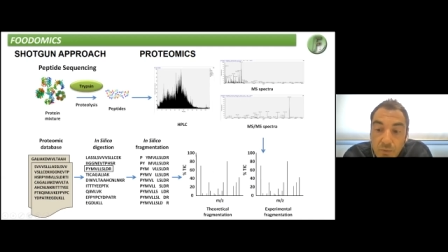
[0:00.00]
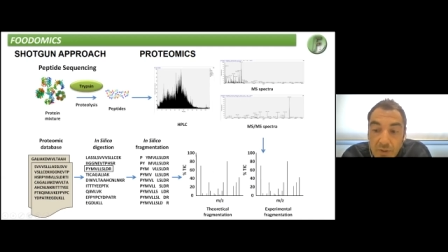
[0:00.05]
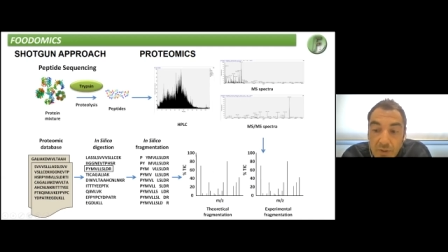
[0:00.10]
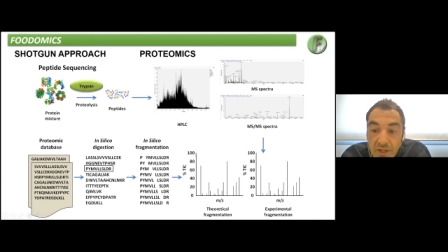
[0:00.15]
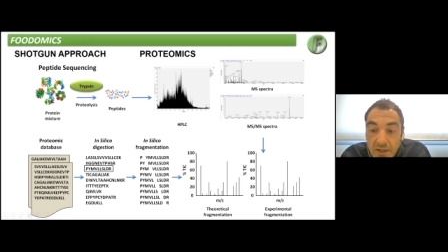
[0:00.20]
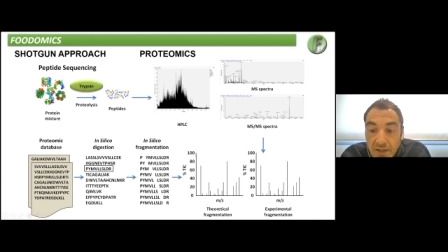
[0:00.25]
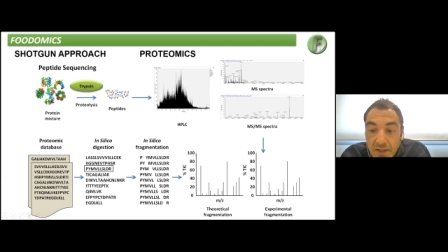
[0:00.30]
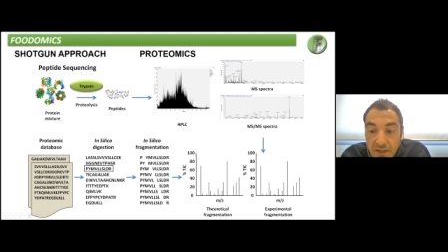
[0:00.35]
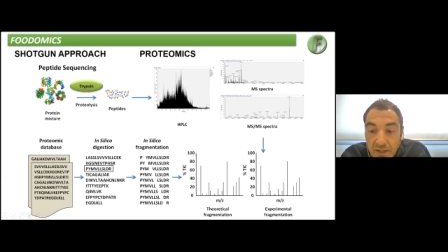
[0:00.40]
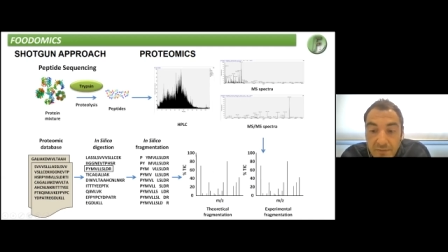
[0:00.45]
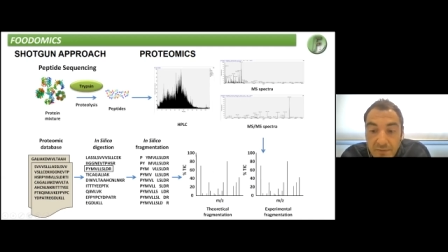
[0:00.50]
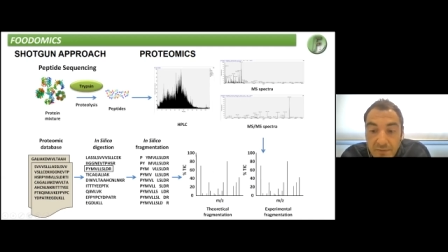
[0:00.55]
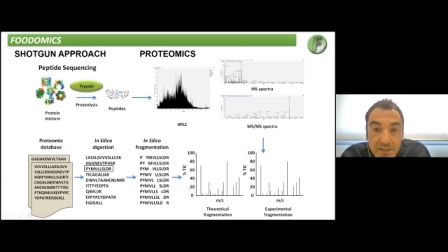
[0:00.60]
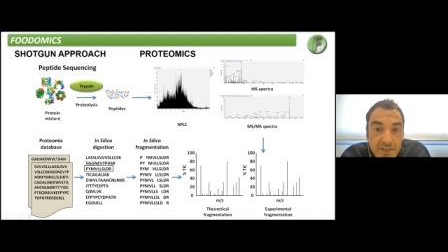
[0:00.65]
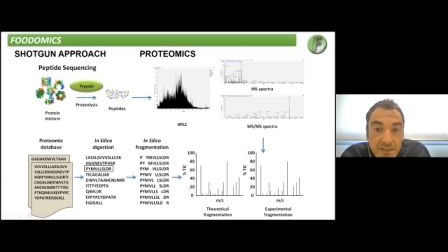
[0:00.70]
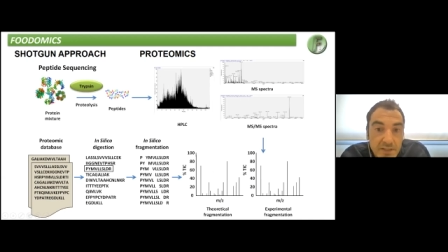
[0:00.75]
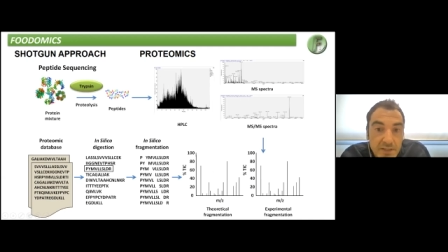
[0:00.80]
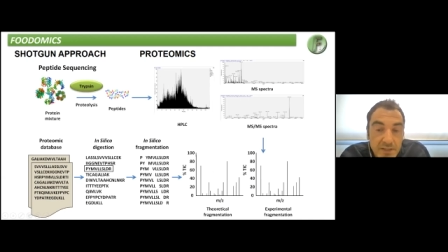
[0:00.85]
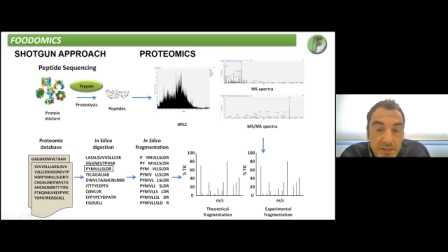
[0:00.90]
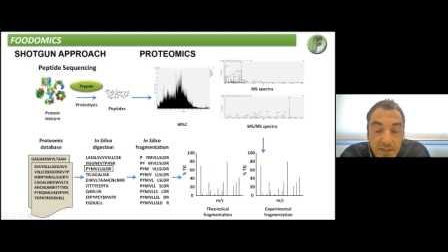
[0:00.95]
can give
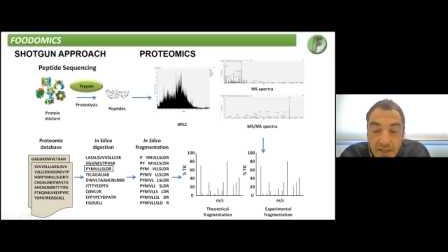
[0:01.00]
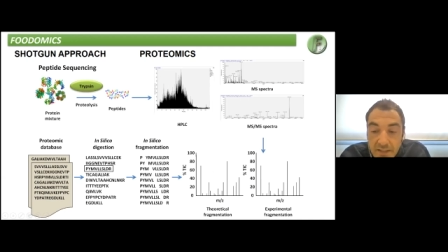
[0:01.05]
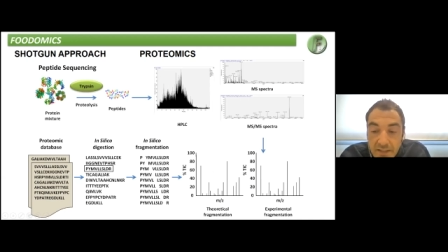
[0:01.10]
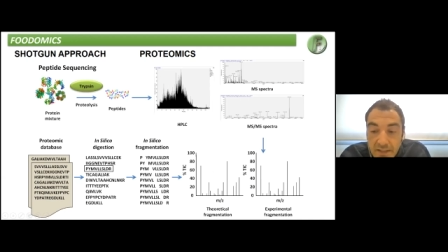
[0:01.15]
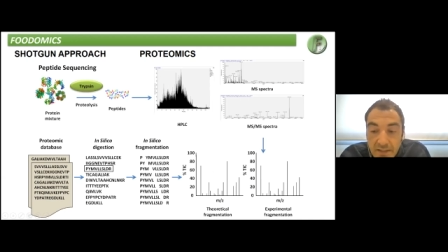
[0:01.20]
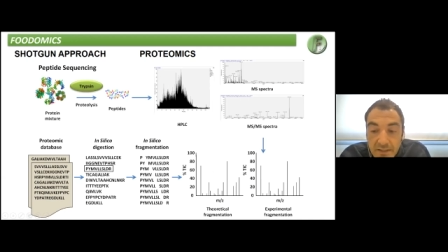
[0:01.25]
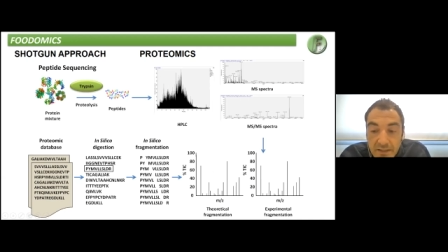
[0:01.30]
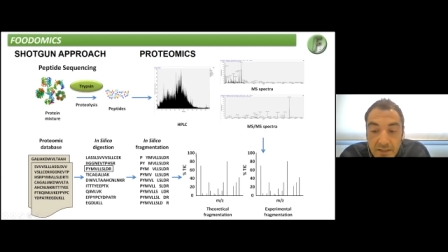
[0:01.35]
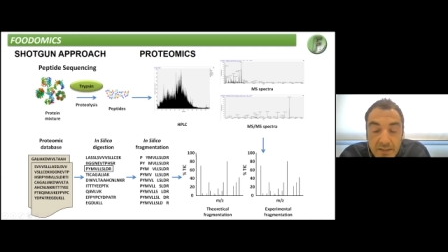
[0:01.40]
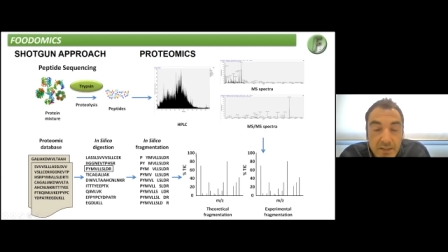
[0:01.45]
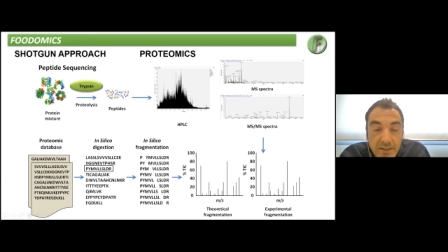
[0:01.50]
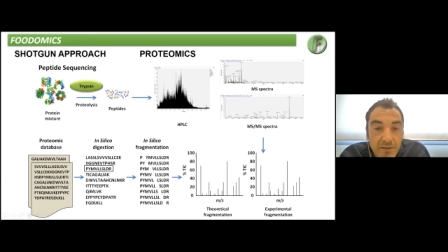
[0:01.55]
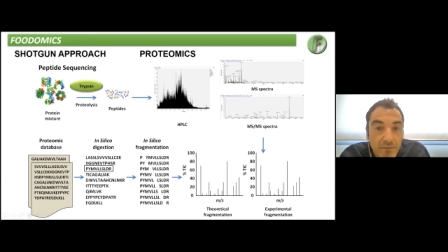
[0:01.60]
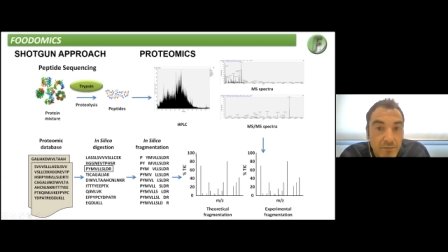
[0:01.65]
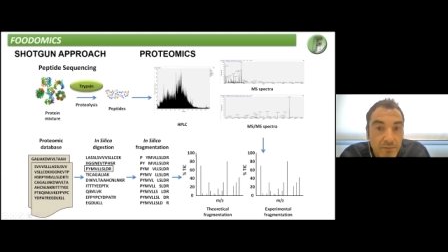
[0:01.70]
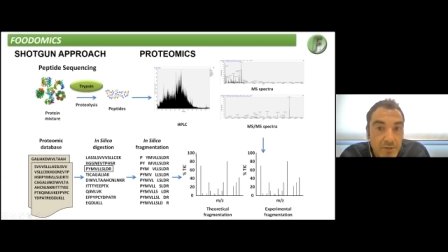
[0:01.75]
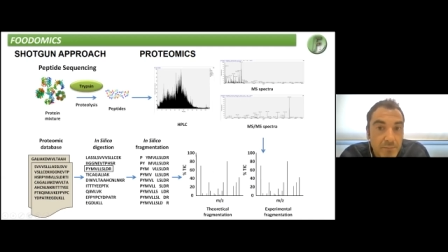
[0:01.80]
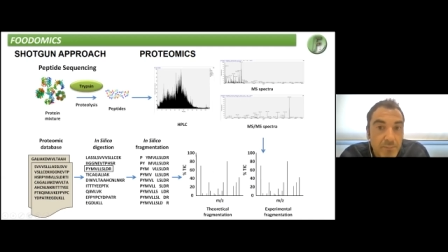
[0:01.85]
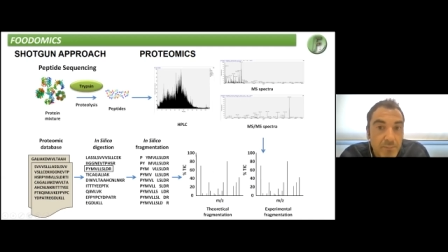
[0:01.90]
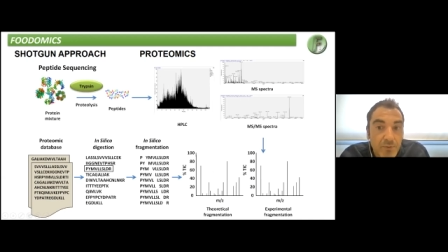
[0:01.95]
us the identity
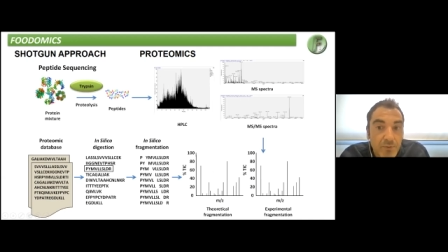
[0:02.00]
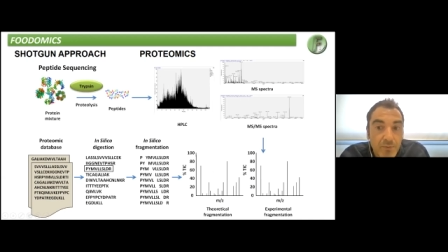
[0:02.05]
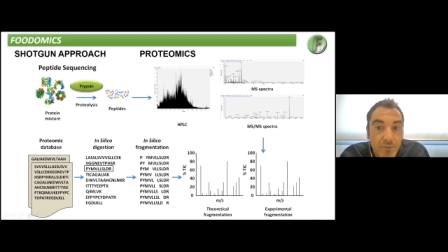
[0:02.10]
of the,